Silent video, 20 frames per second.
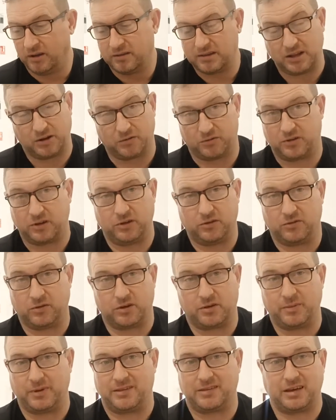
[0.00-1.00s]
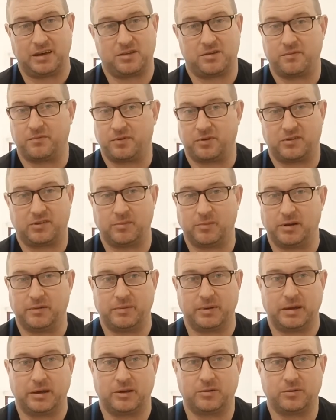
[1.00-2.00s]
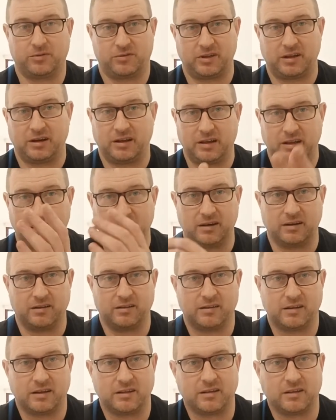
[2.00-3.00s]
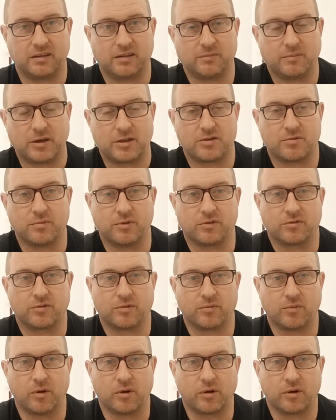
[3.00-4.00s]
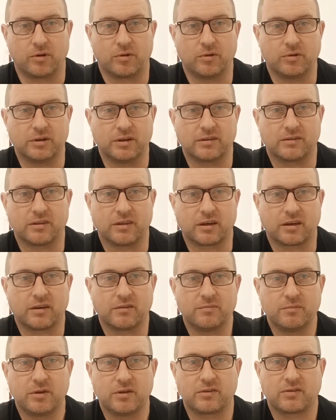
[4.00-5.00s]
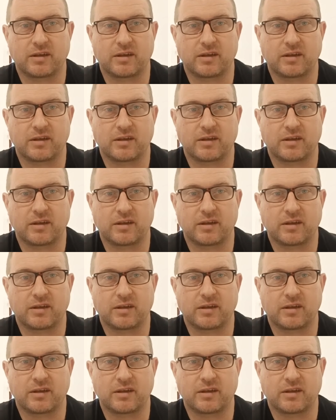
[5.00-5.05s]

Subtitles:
They also used documentation for a similar vehicle, sent it in, and the measurements were wrong according to the government.